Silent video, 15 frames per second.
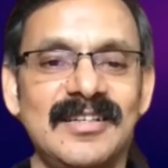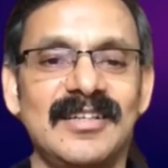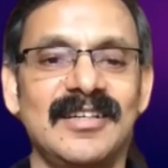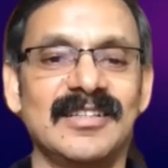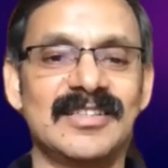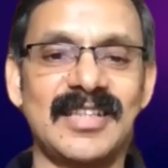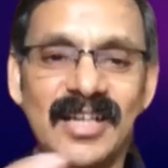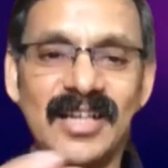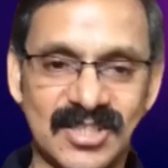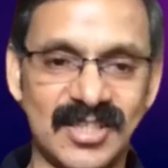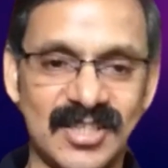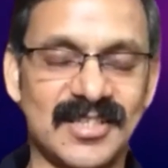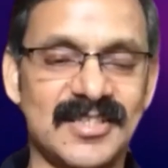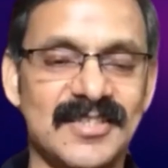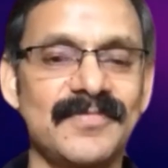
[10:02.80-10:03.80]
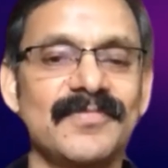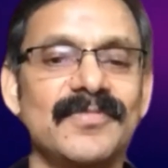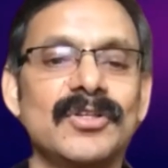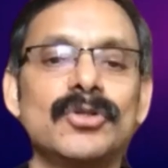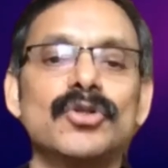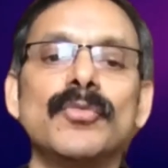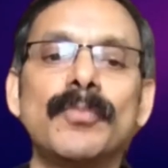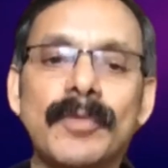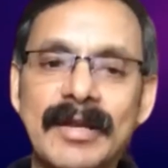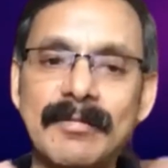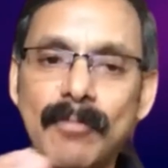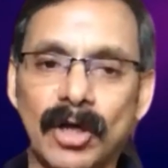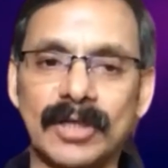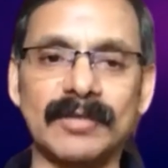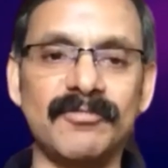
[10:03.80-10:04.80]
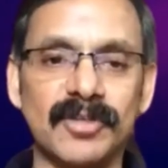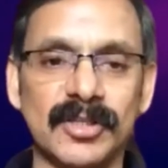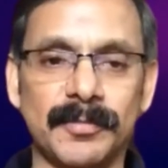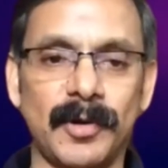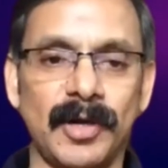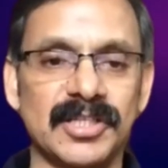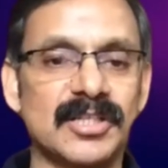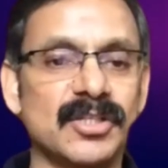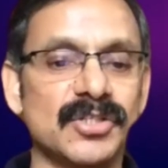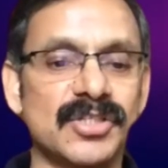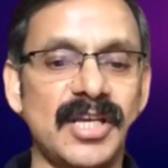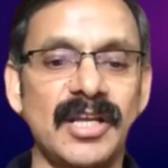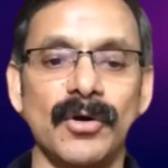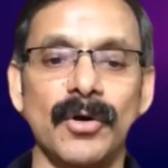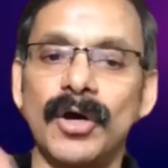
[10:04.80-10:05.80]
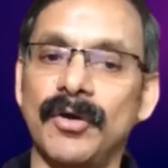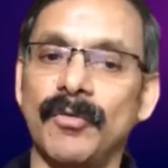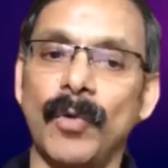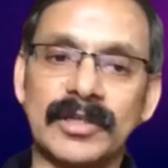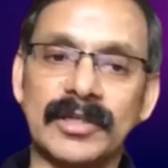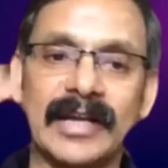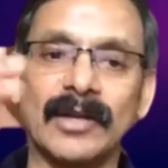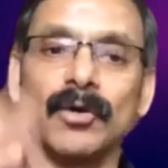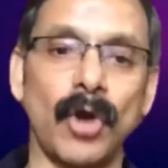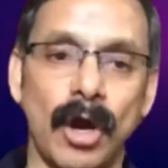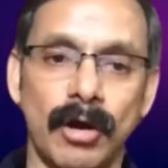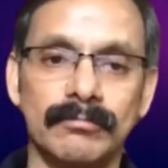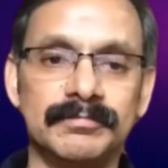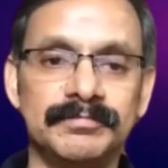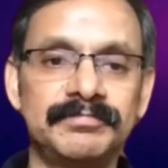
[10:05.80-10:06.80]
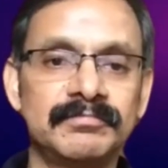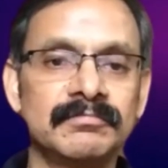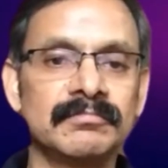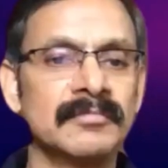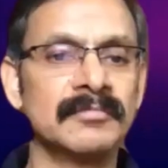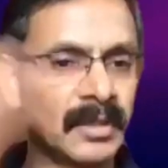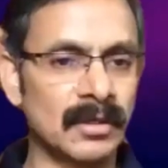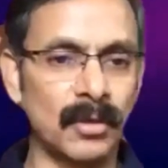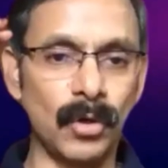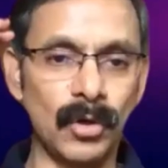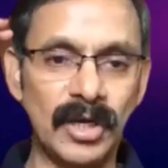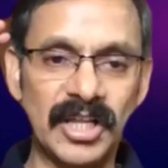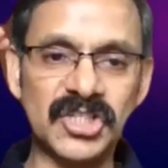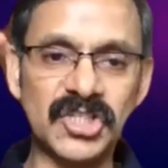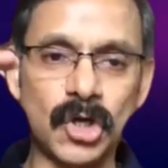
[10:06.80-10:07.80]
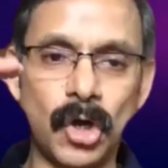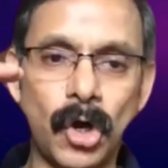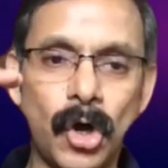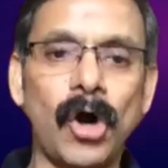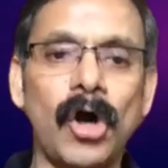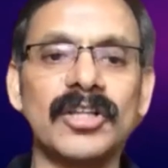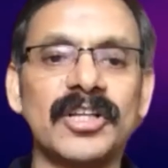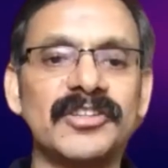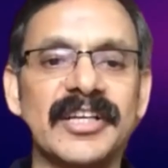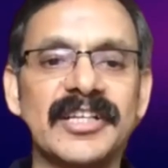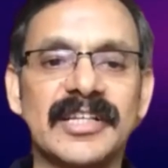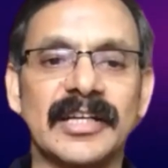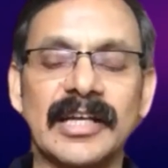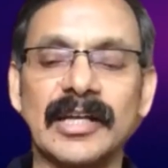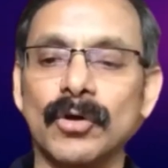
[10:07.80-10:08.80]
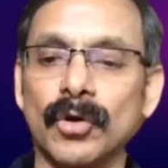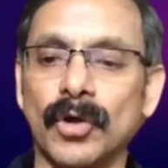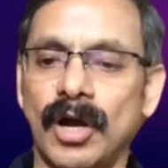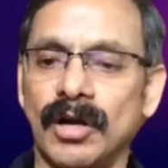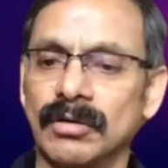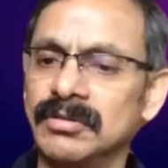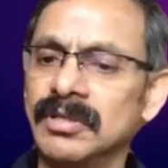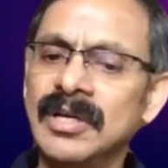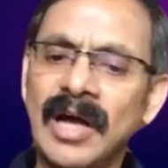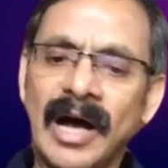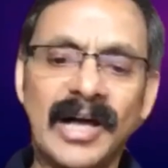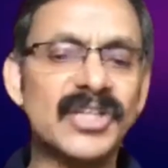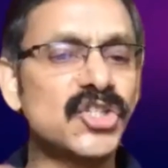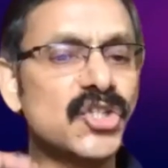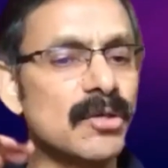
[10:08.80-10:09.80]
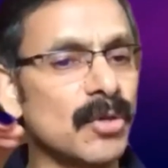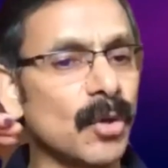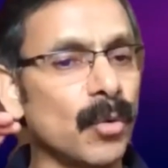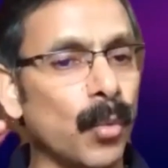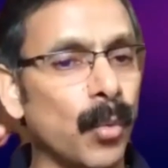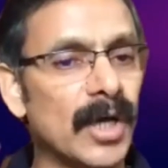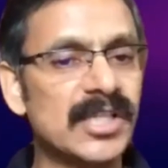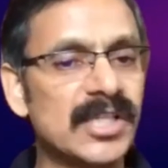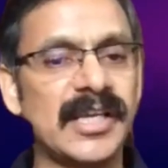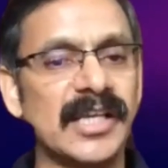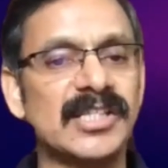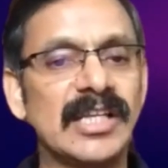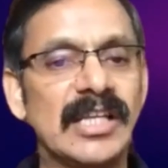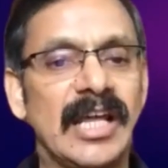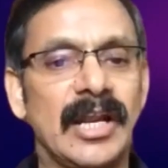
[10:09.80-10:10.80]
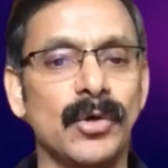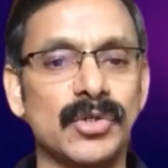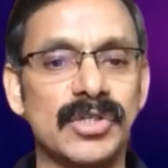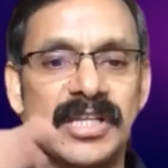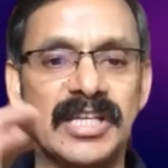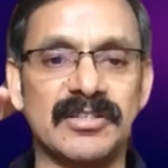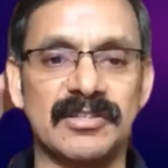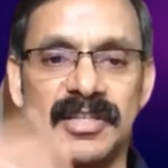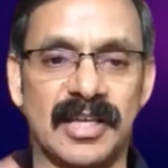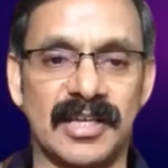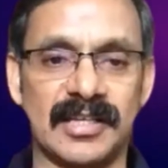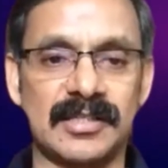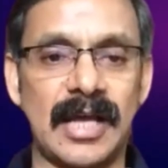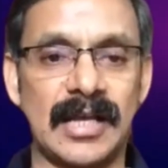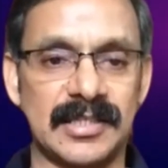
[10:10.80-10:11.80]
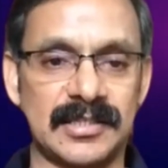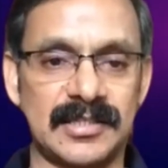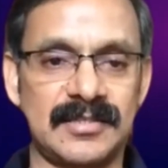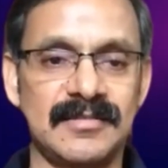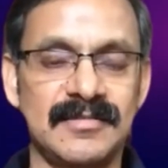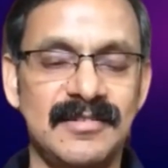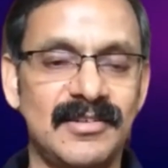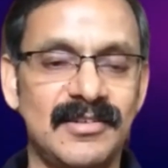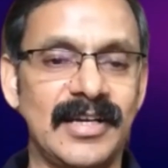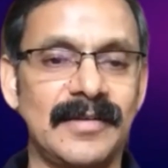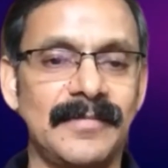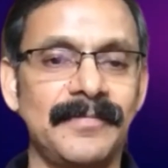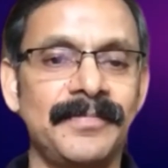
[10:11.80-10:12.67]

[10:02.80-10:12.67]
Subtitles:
success, you do pre-mortem for the project to say, what can go wrong? Go list all the things that can go wrong. Assume the worst case scenarios in each of the tasks, right?